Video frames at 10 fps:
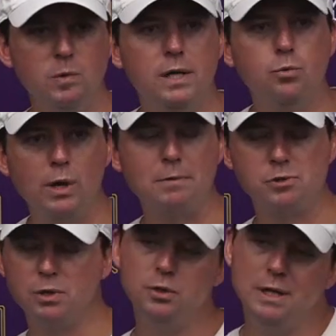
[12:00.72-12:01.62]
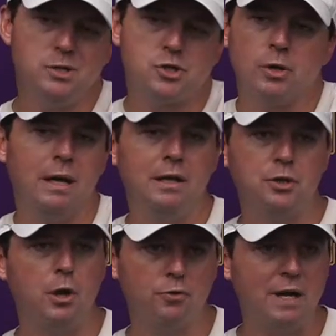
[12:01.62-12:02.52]
Right, we're absolutely going to do that. You still got to let
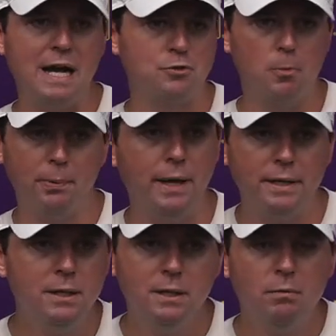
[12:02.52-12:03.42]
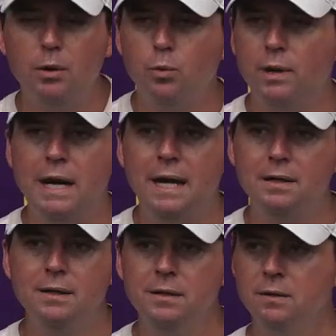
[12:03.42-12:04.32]
the guys go play. Right, we're
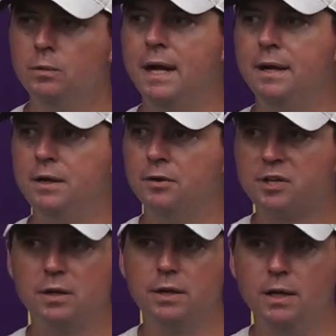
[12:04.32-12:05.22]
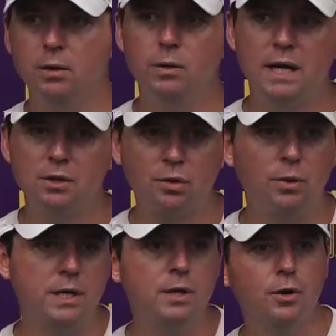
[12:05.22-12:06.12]
not in there telling, oh, hey,
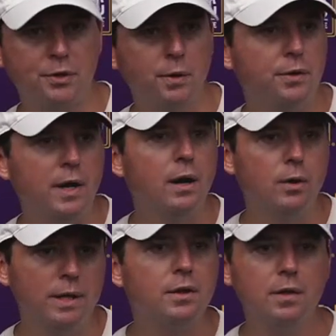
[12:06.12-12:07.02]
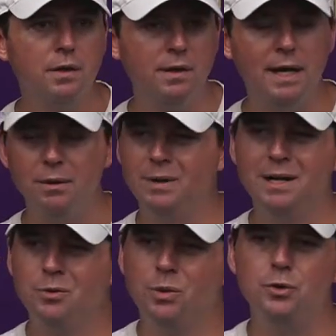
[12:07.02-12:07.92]
throw it here or throw it there or anything like that.
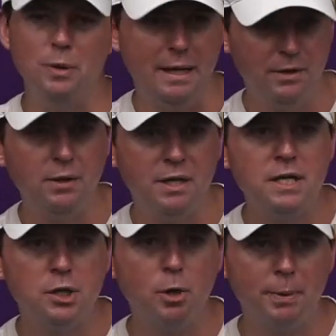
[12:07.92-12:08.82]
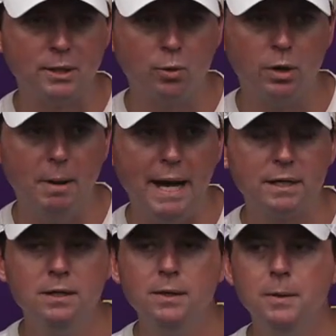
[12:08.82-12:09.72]
Right, I don't want to do that. They need to go play quarterback.